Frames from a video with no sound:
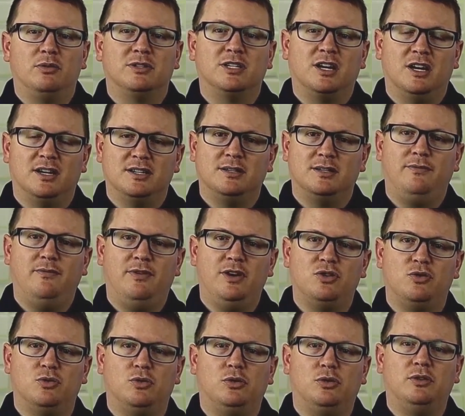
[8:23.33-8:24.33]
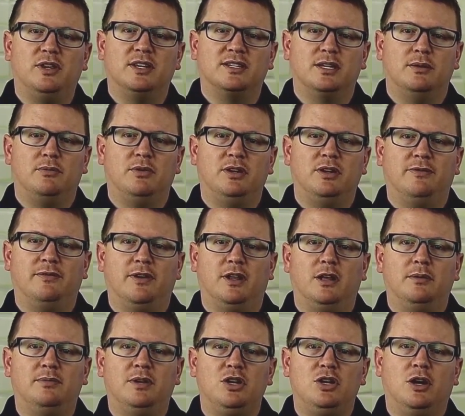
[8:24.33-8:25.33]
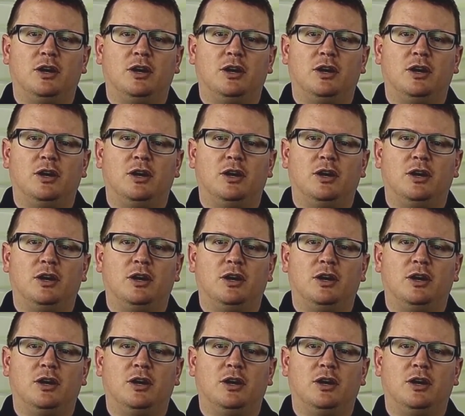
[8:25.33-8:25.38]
there was a custom visual that someone developed